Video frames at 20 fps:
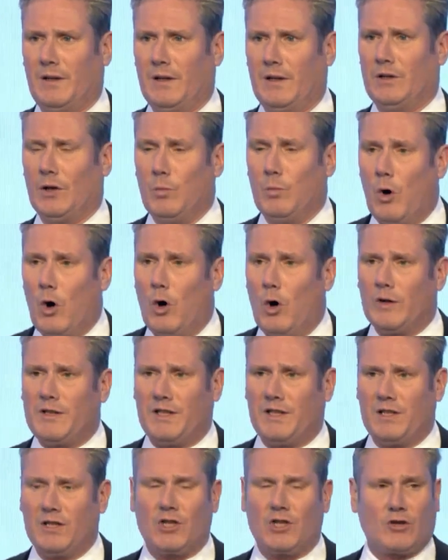the war
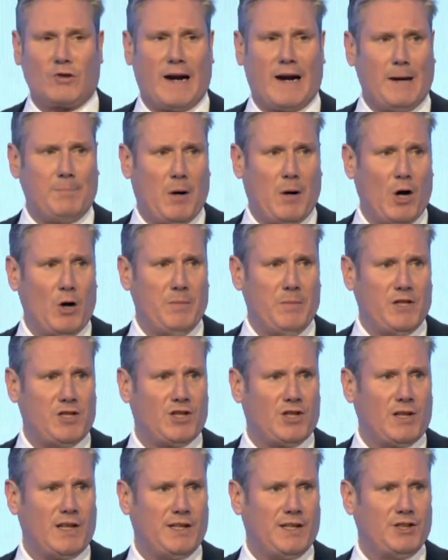didn't scrap home
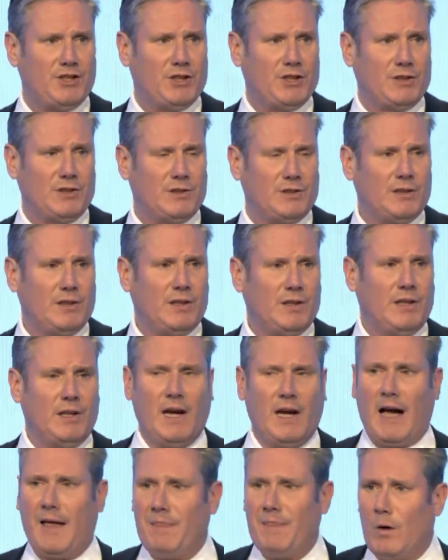insulation,
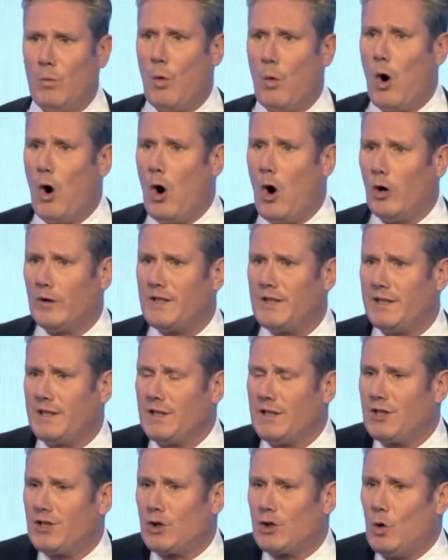and the war
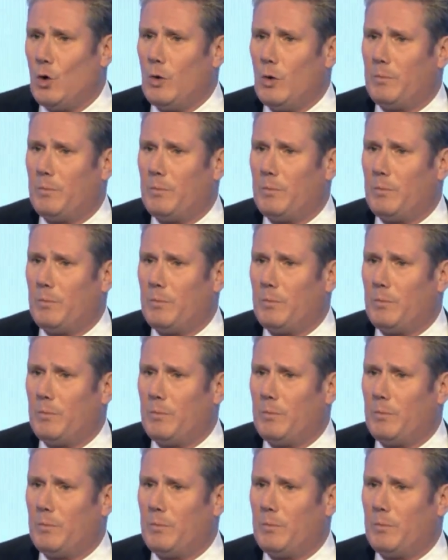didn't stall